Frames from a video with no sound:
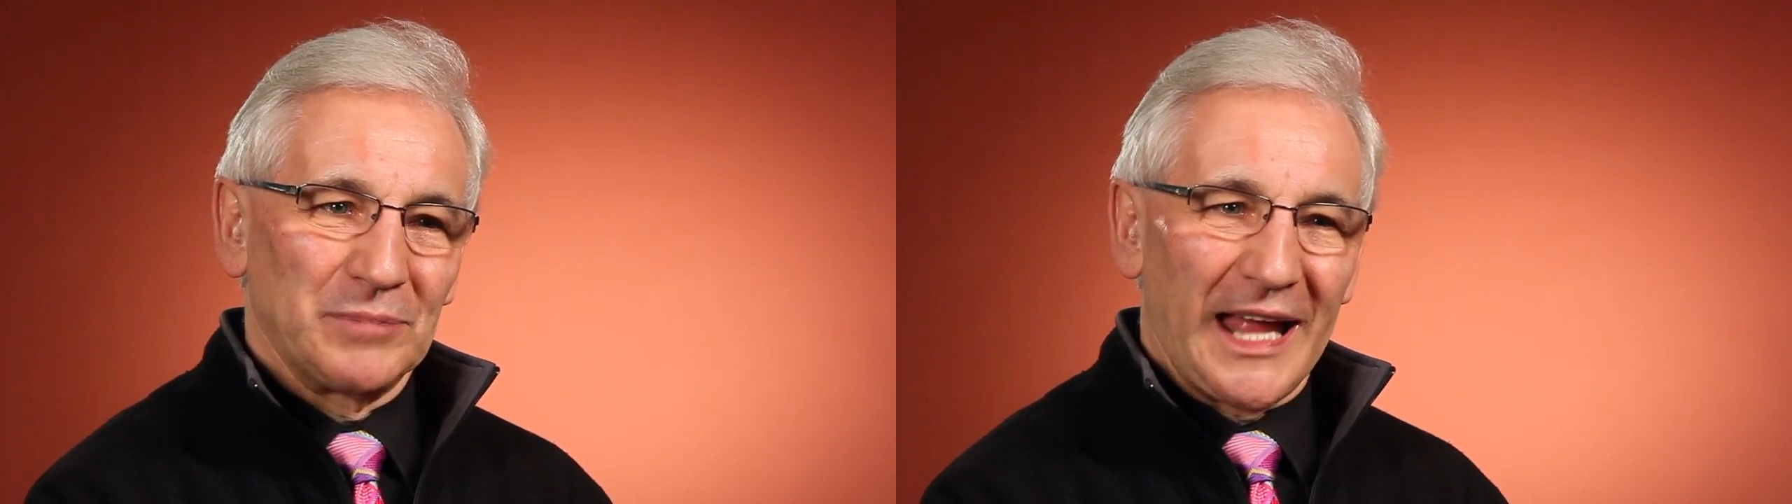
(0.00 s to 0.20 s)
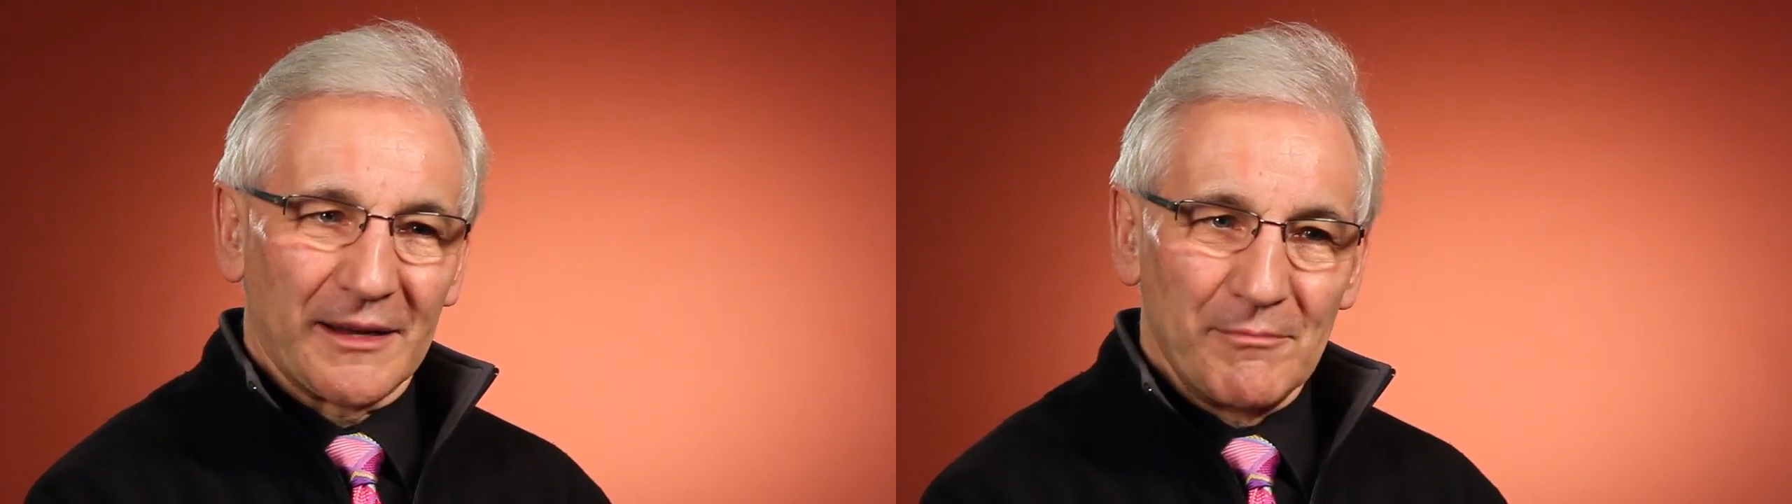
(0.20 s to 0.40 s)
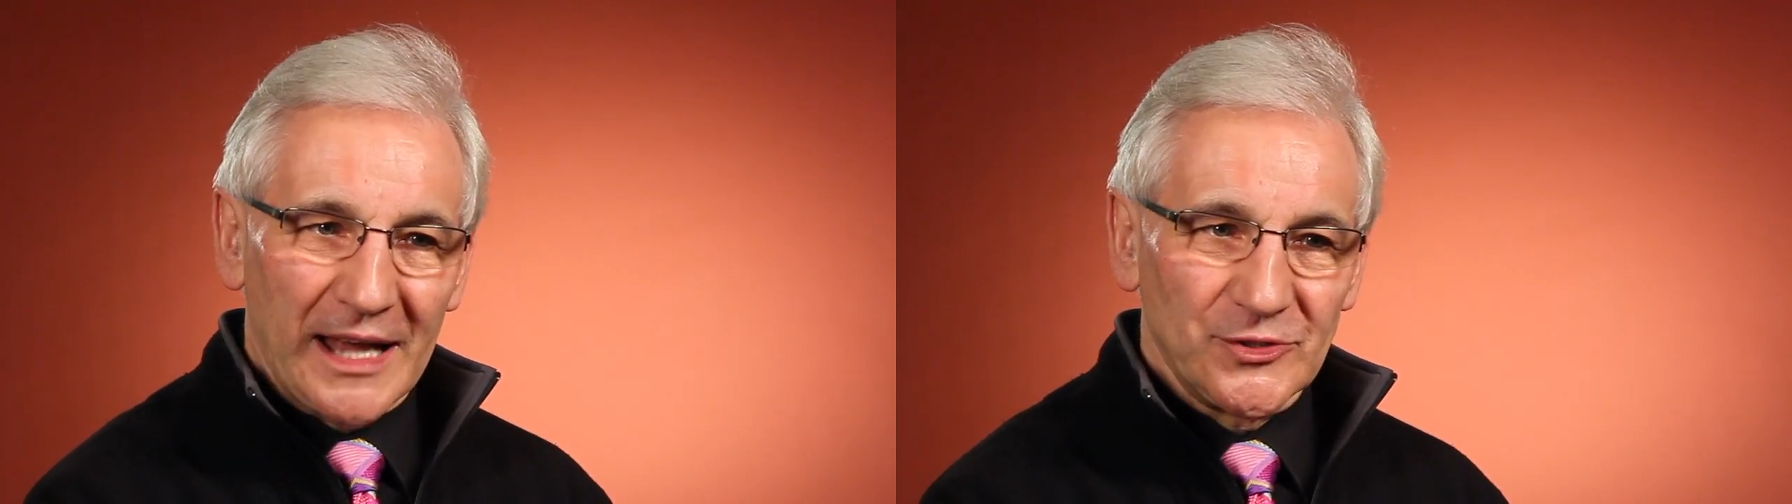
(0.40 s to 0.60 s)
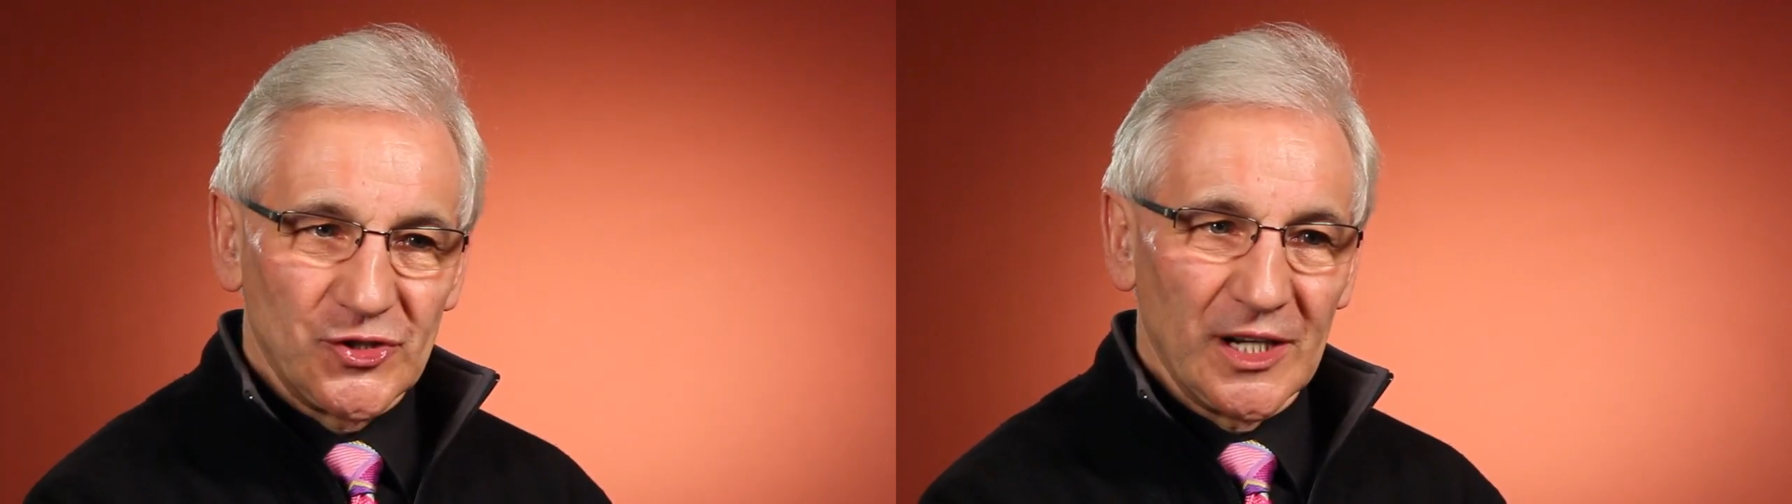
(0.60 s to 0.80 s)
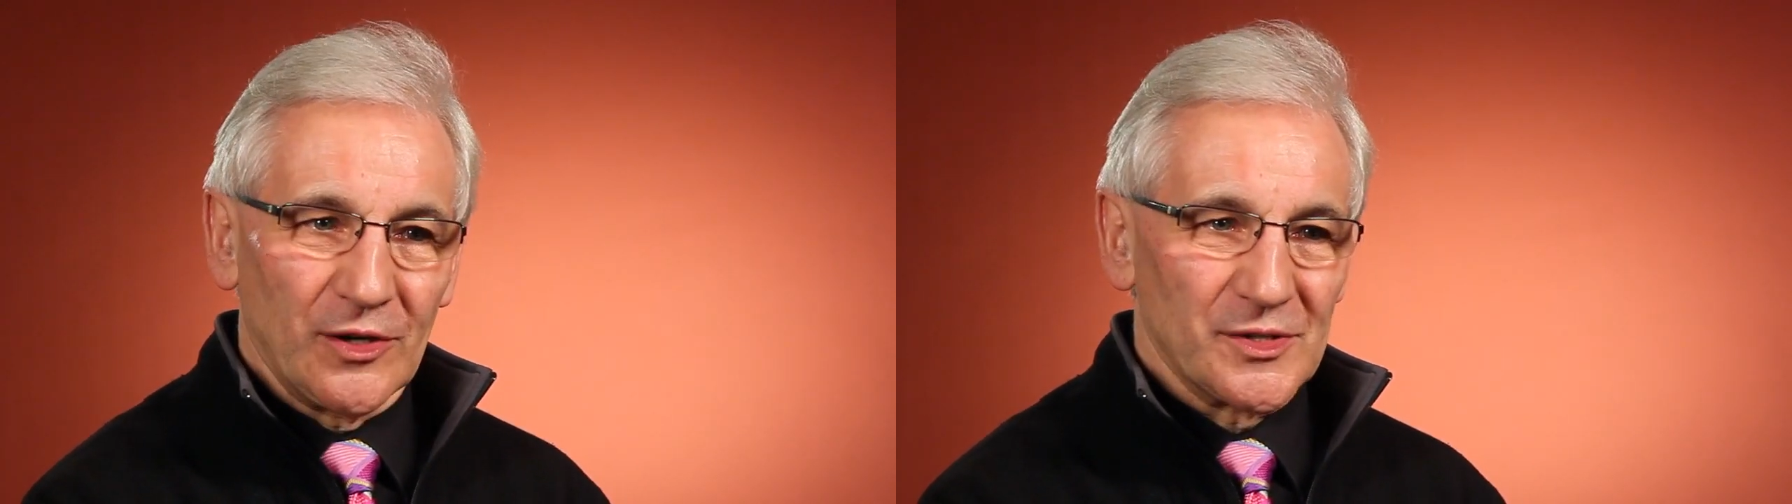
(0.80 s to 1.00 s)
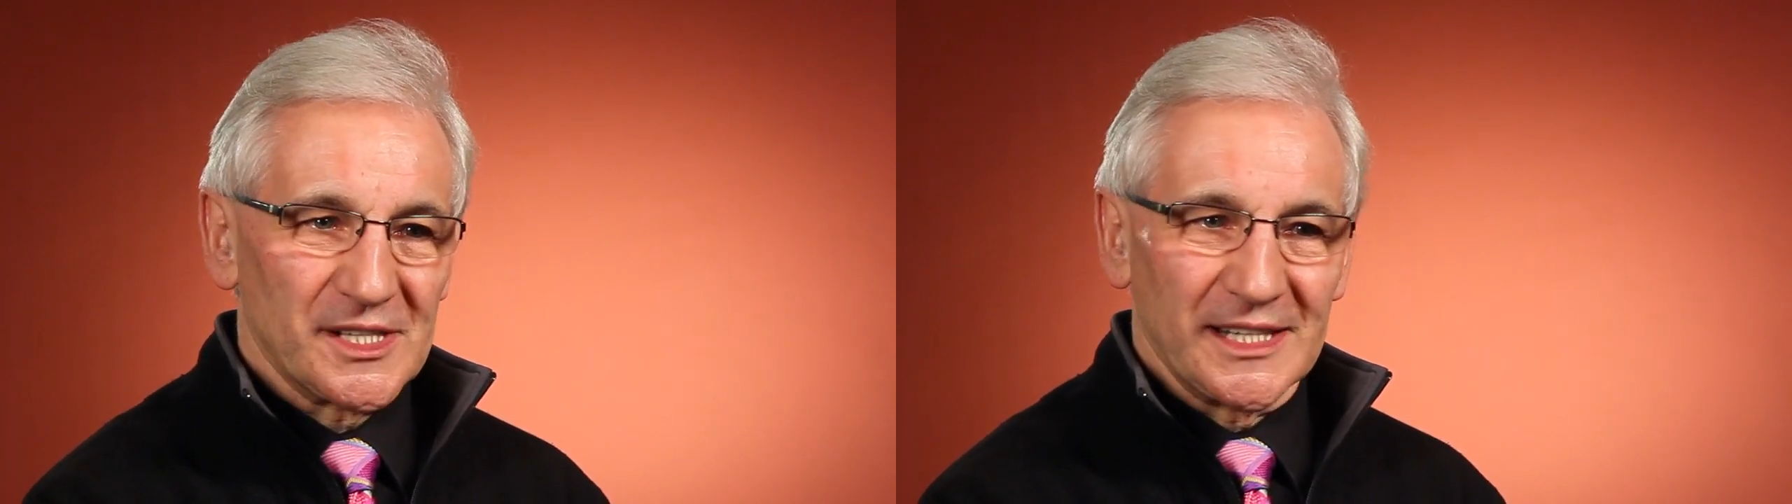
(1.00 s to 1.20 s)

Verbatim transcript: black magic or